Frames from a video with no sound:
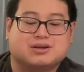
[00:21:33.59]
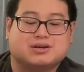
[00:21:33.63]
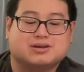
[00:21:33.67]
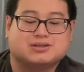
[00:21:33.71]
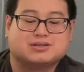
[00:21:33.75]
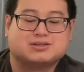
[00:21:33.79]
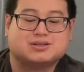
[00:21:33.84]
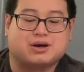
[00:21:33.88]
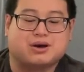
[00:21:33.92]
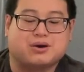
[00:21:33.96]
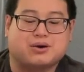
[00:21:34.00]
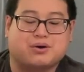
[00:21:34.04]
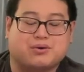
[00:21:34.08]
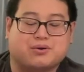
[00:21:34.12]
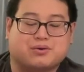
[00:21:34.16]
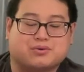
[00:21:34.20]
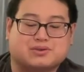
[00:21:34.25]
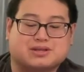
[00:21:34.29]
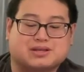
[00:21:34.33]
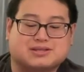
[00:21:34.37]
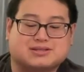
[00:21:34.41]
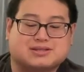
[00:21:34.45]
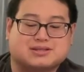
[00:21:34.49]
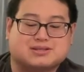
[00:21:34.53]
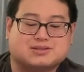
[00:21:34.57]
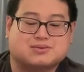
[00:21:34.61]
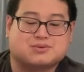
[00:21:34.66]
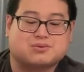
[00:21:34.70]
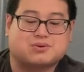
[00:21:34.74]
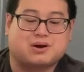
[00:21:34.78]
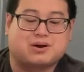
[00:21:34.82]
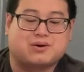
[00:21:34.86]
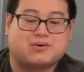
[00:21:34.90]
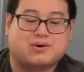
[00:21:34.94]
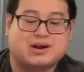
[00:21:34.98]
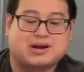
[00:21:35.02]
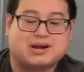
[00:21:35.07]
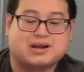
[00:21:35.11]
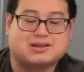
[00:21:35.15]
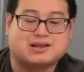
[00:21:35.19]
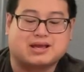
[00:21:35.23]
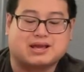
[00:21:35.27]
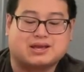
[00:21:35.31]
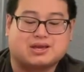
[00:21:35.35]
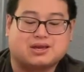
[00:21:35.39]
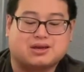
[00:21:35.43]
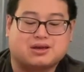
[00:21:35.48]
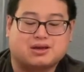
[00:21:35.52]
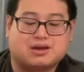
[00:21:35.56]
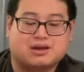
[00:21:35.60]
So this is already like